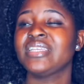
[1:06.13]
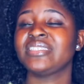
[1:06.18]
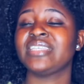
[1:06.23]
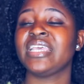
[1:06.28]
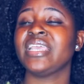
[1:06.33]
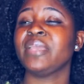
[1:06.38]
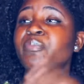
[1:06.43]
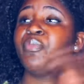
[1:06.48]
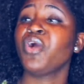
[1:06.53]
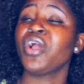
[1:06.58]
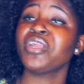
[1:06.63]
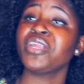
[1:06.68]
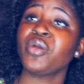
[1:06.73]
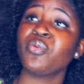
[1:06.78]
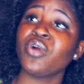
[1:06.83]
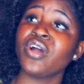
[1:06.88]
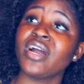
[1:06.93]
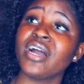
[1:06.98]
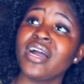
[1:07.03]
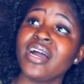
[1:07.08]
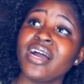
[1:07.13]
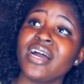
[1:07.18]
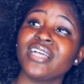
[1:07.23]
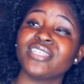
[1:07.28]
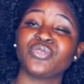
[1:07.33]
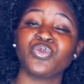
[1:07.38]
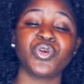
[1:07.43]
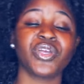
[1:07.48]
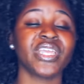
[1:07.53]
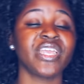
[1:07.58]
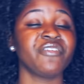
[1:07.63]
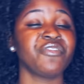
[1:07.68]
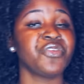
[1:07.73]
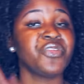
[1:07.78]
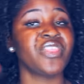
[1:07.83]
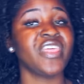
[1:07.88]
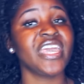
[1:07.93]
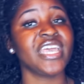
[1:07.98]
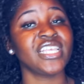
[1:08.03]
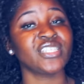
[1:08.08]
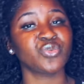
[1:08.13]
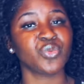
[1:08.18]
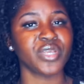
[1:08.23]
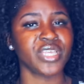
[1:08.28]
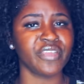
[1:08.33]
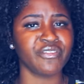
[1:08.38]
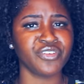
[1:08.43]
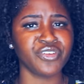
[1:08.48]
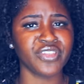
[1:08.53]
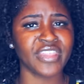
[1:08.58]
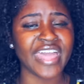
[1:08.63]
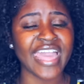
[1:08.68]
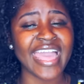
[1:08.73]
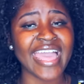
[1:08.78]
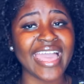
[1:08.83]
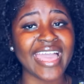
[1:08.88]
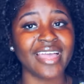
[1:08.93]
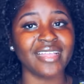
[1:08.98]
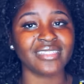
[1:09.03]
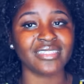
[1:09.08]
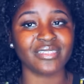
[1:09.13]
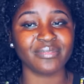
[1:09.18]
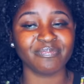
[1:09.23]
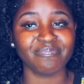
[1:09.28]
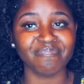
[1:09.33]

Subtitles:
saying, partner with us, we'll give you this, we'll give you that.